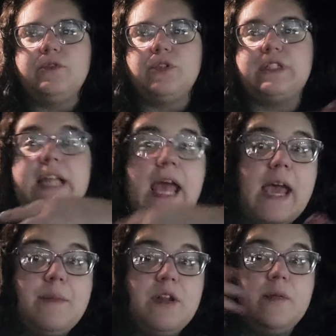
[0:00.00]
So today
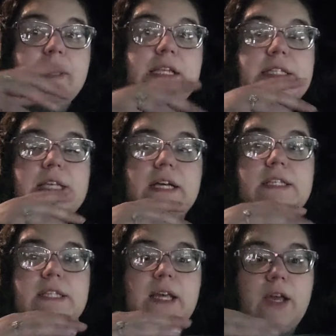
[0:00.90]
I'm going to be
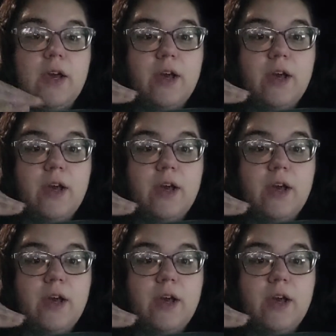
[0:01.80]
discussing